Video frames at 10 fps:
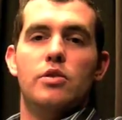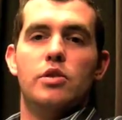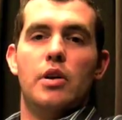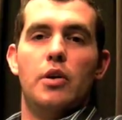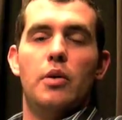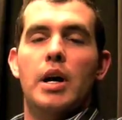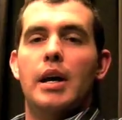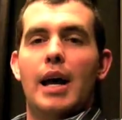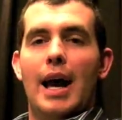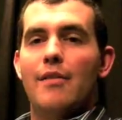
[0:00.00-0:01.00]
So
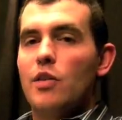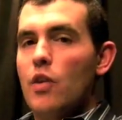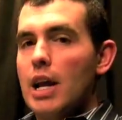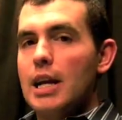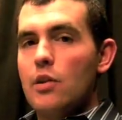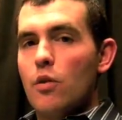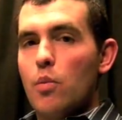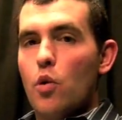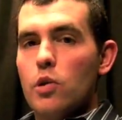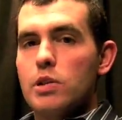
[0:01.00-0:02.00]
I haven't read any
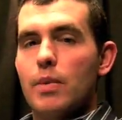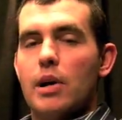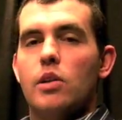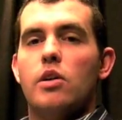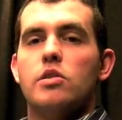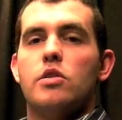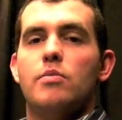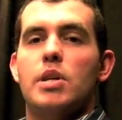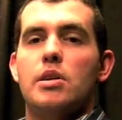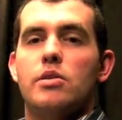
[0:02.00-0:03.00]
reports about
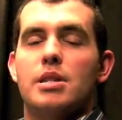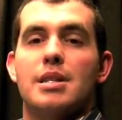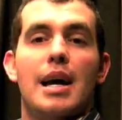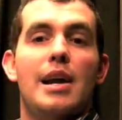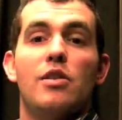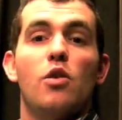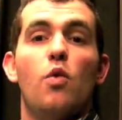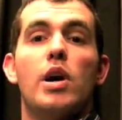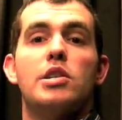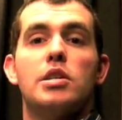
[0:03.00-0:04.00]
long-term deals. It's not out of the
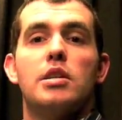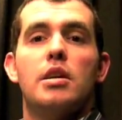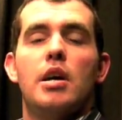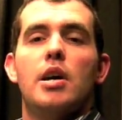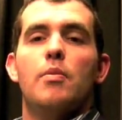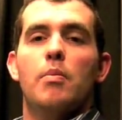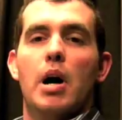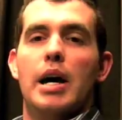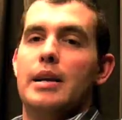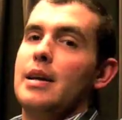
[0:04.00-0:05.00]
question,
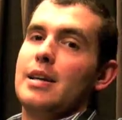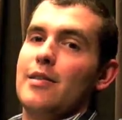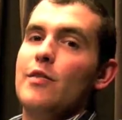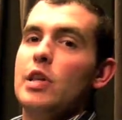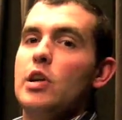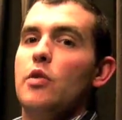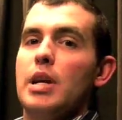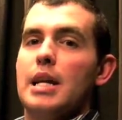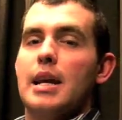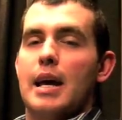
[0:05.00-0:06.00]
but you really don't
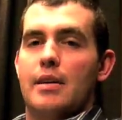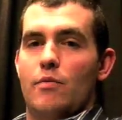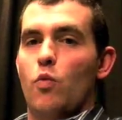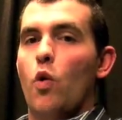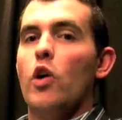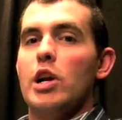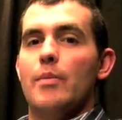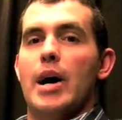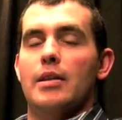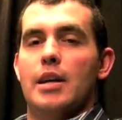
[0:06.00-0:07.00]
need to worry
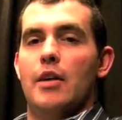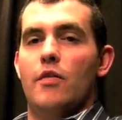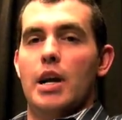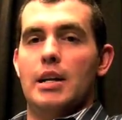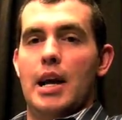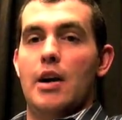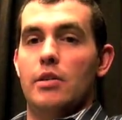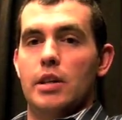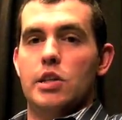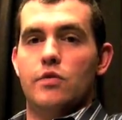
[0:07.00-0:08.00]
about that right now,
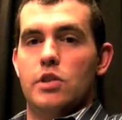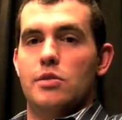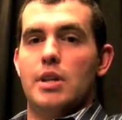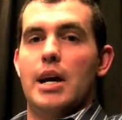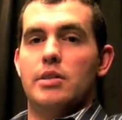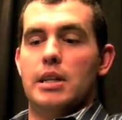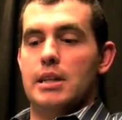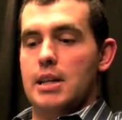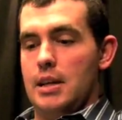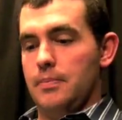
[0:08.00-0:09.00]
at least for
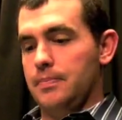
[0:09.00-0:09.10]
2010.